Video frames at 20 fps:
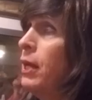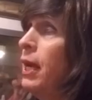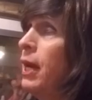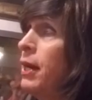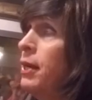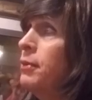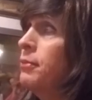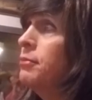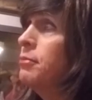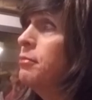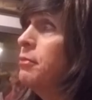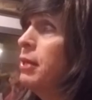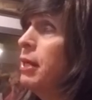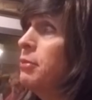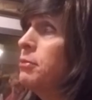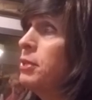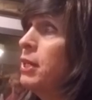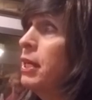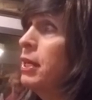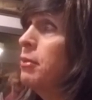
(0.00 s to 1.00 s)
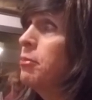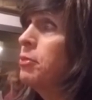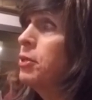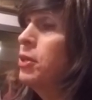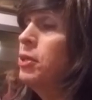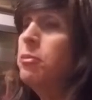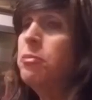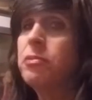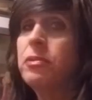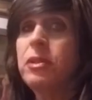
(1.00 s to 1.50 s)
Yeah, but I'm saying a
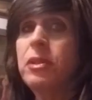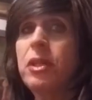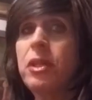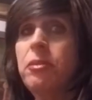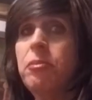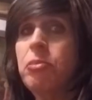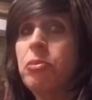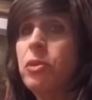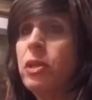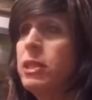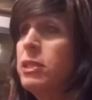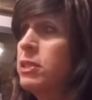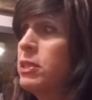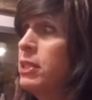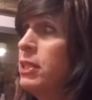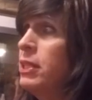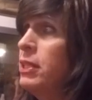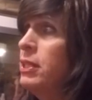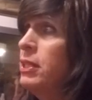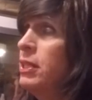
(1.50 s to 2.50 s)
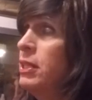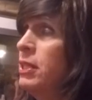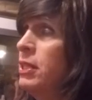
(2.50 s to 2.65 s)
good, good brisket.